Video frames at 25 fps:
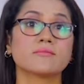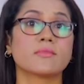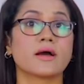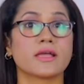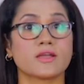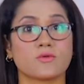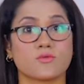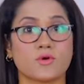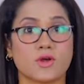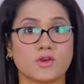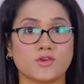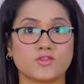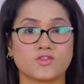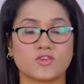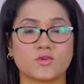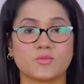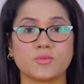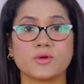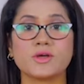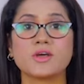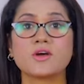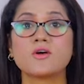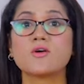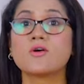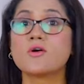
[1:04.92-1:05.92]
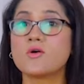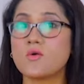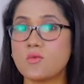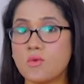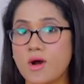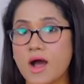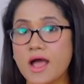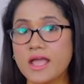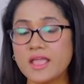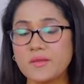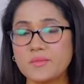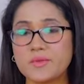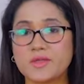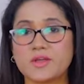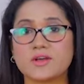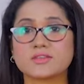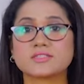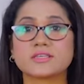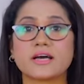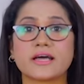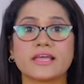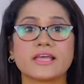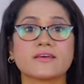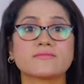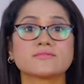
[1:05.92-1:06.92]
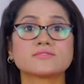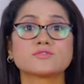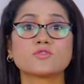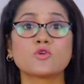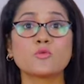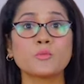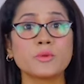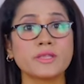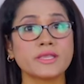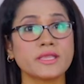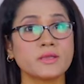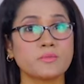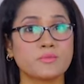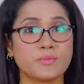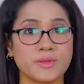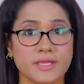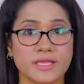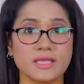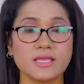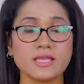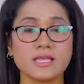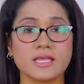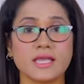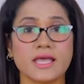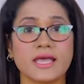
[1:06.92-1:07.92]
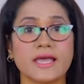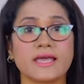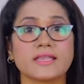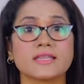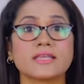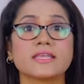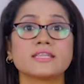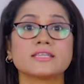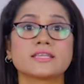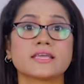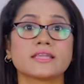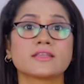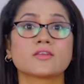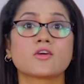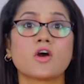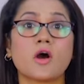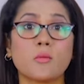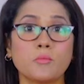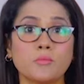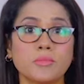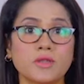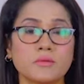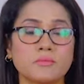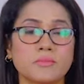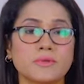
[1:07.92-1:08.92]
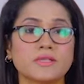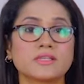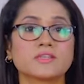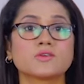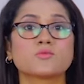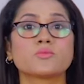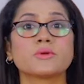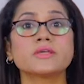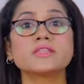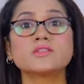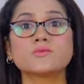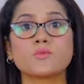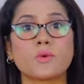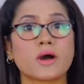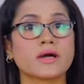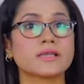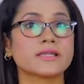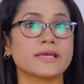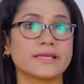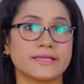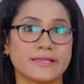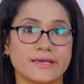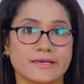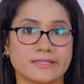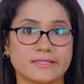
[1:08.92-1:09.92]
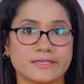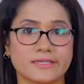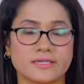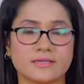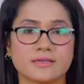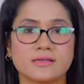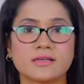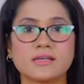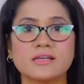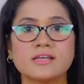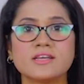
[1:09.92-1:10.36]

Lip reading: my wardrobe. Why? Because I have so many pink and it can complement with one another.